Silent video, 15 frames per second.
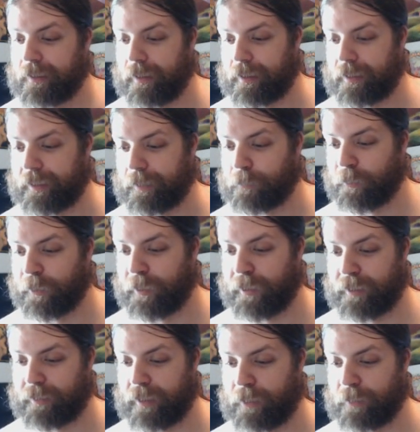Like, I'm worried
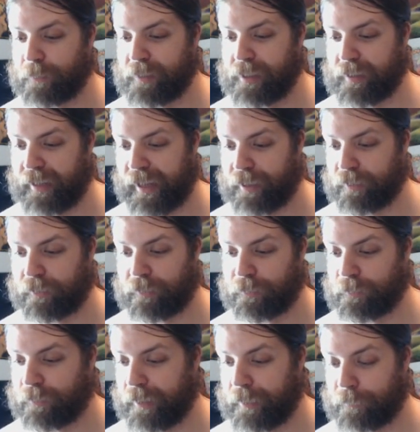I'll mill out
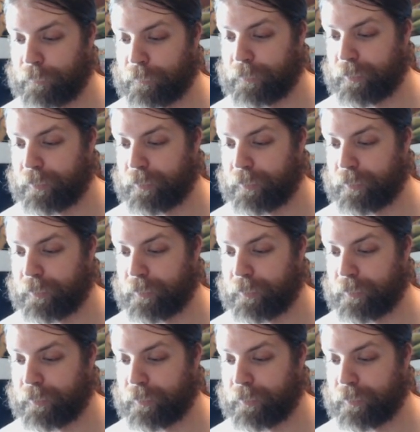or whatever,